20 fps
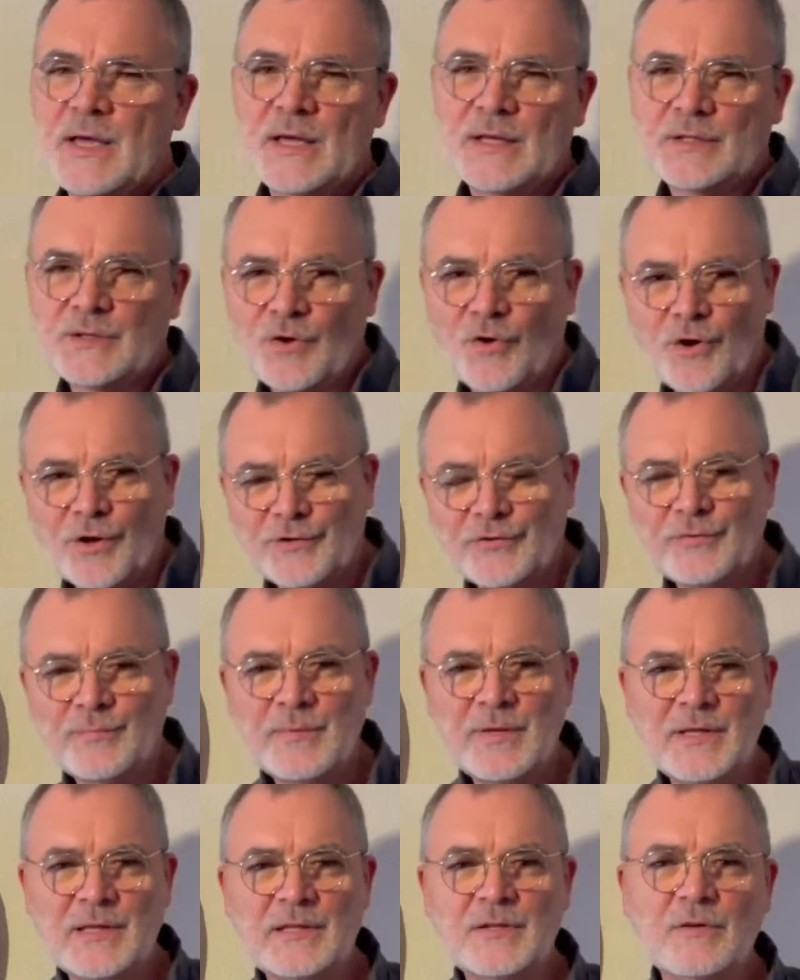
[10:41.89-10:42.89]
It costs
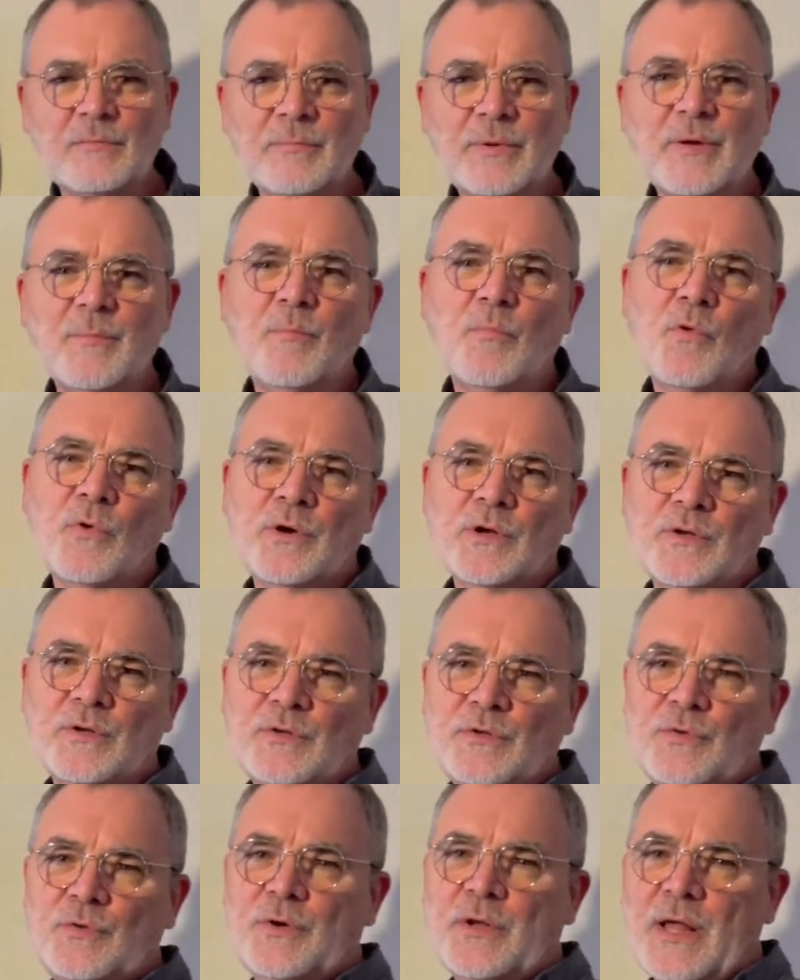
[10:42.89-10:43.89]
me a little bit more to
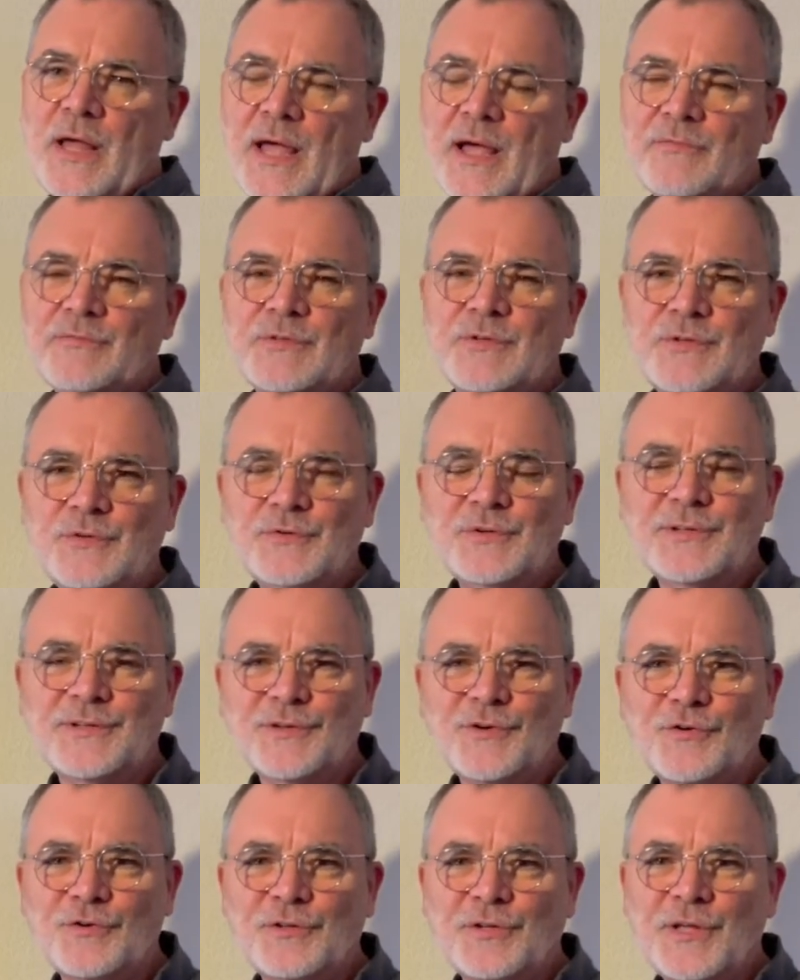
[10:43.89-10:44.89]
do it. I have to do it
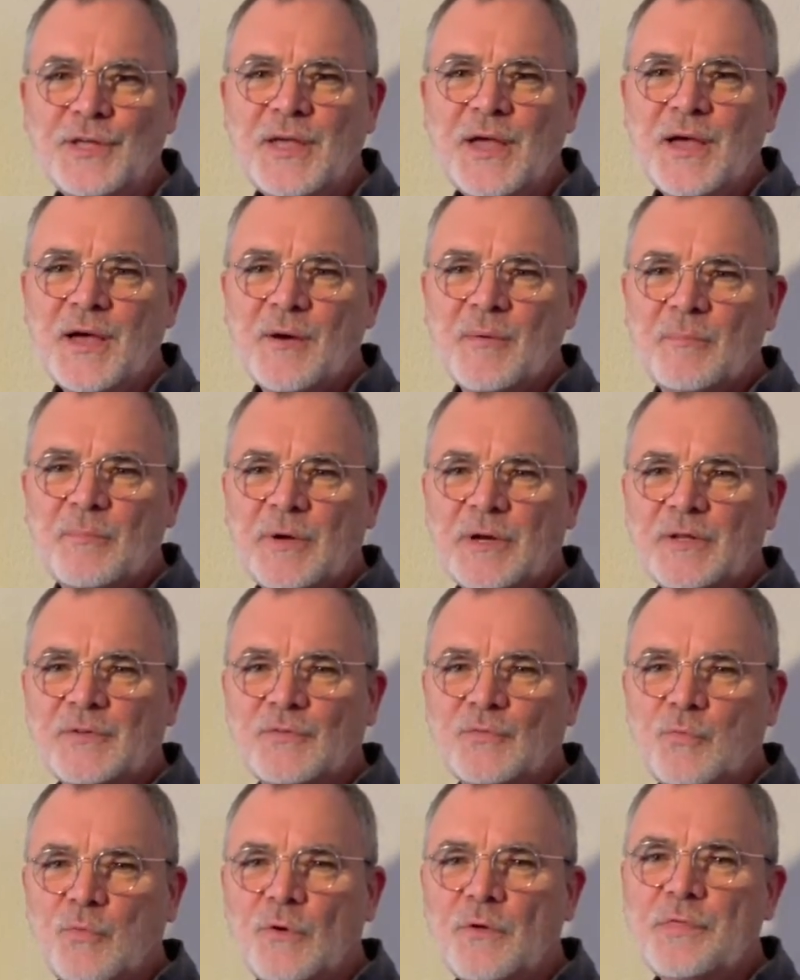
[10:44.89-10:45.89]
locally, but
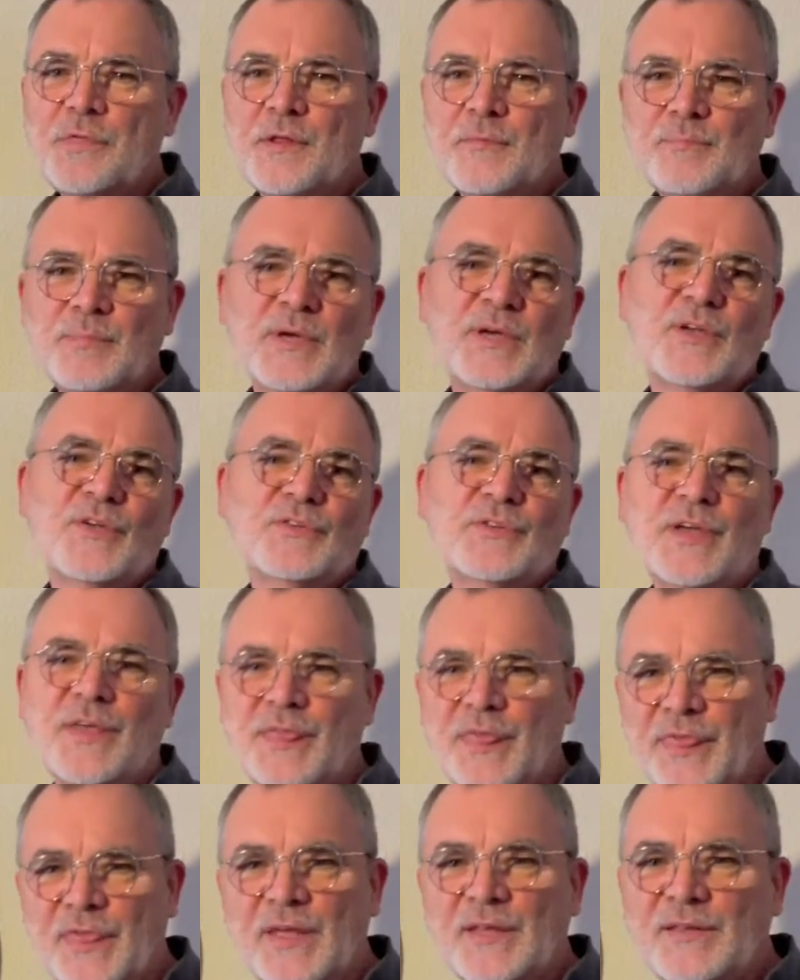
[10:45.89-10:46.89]
it's worth it because I
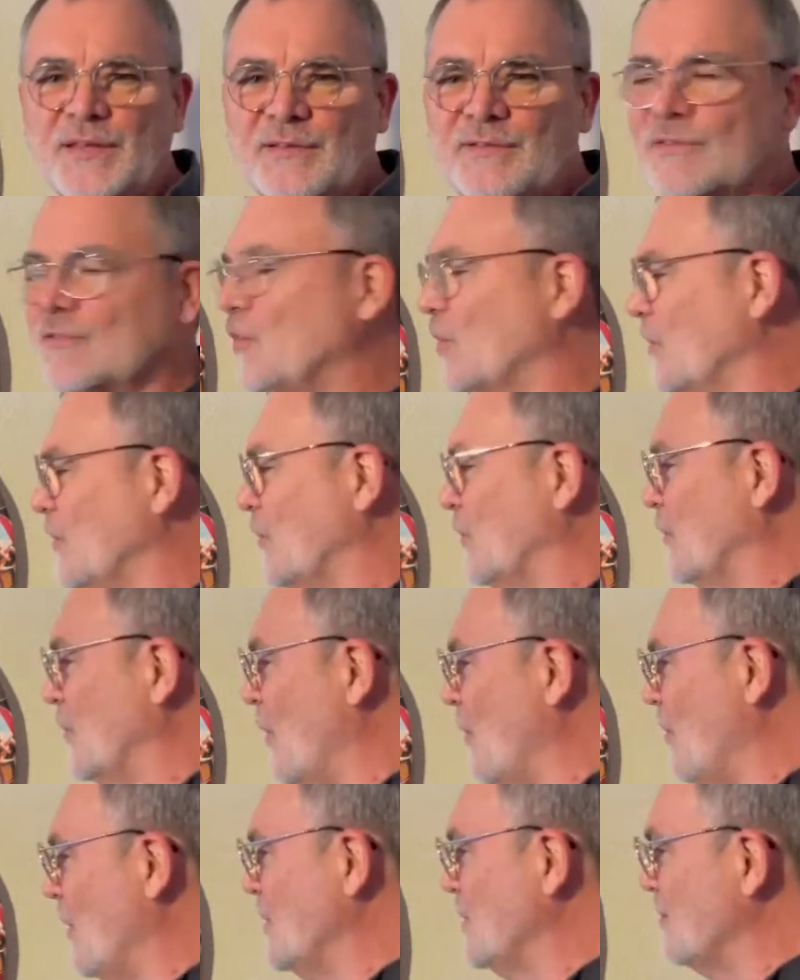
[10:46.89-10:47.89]
think these look
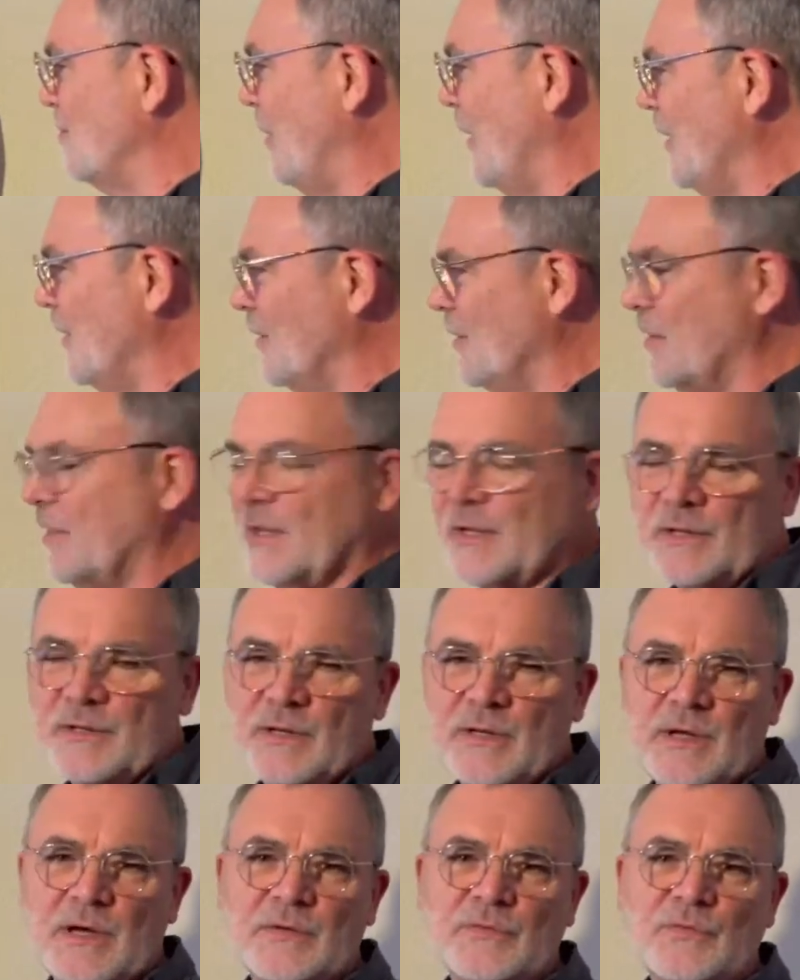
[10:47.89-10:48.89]
so much better than
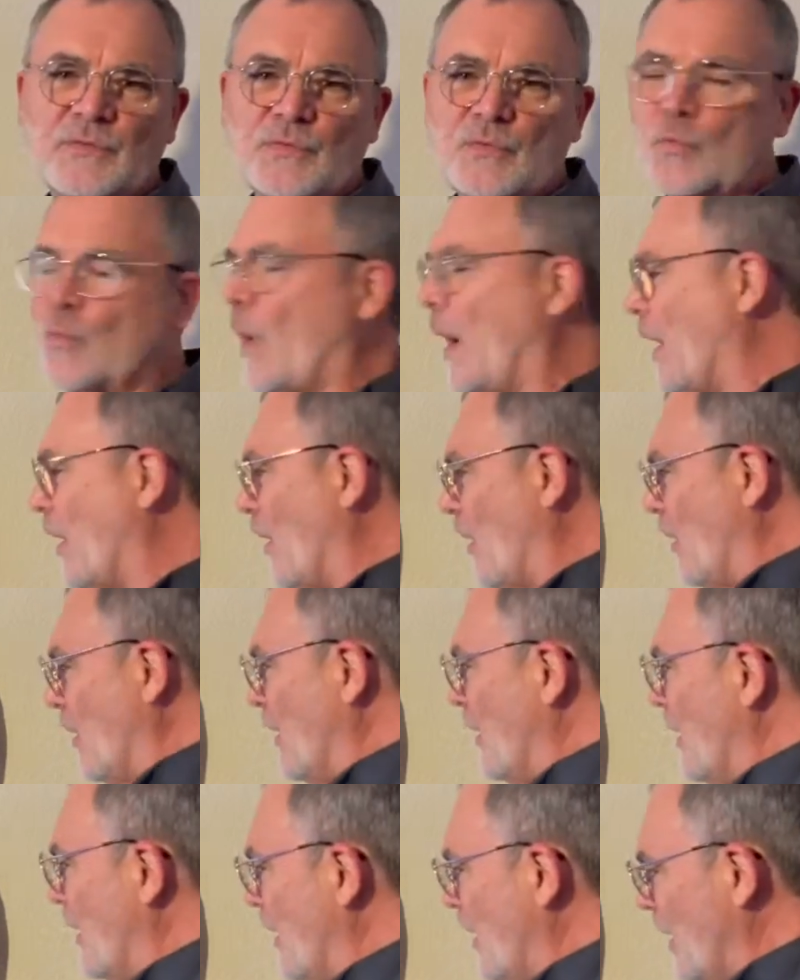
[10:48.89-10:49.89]
a
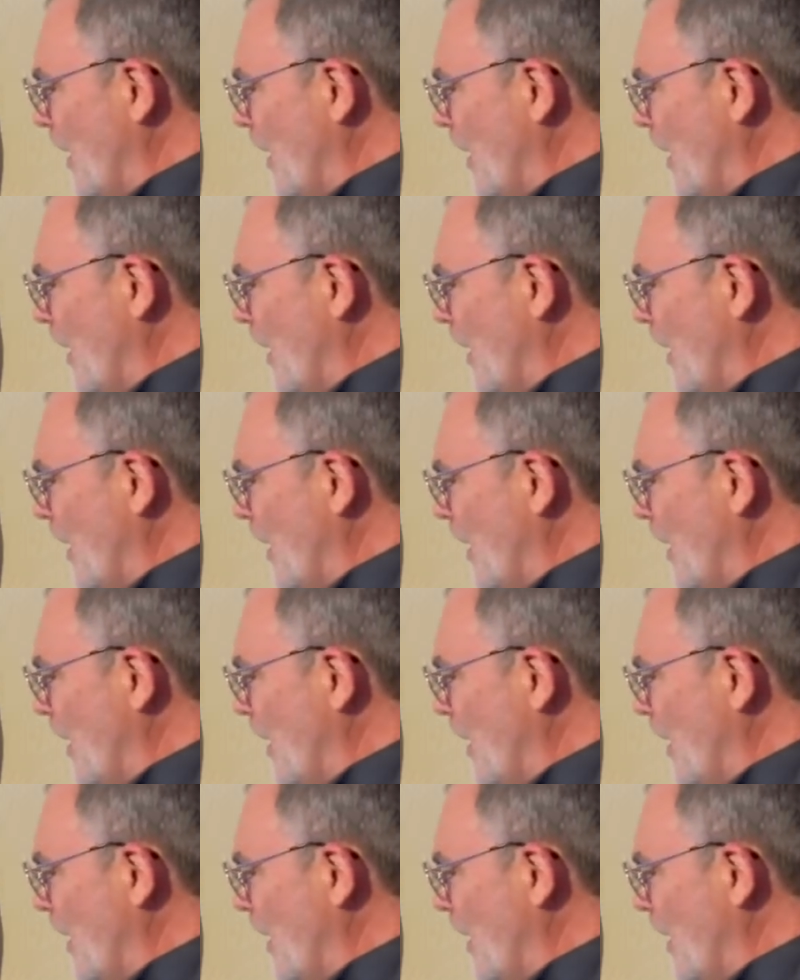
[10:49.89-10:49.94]
square.